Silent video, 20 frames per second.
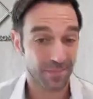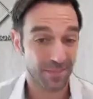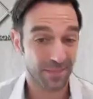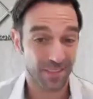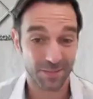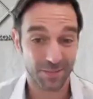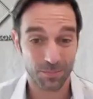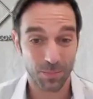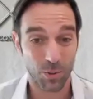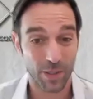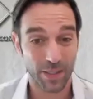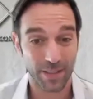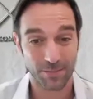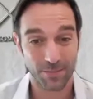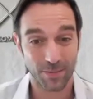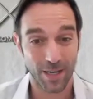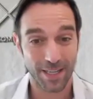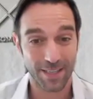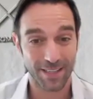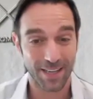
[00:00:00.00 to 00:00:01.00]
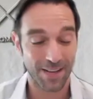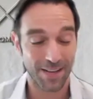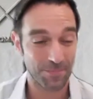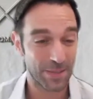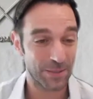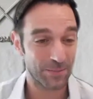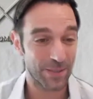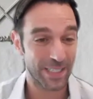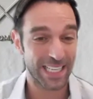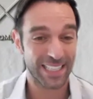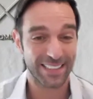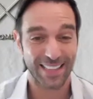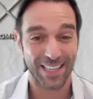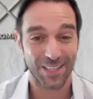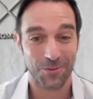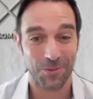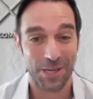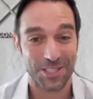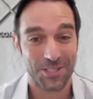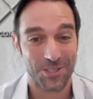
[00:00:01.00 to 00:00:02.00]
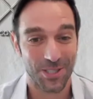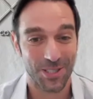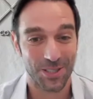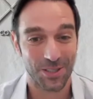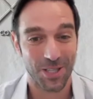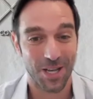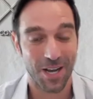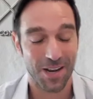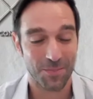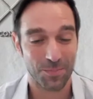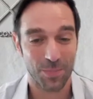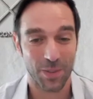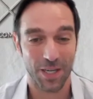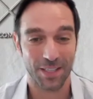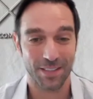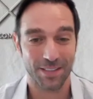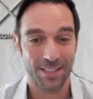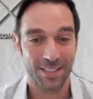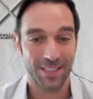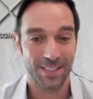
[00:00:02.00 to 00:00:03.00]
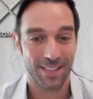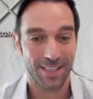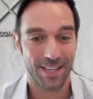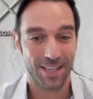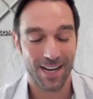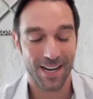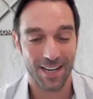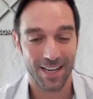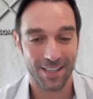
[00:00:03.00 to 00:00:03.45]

good point. Right. I mean, we get that question a lot, but I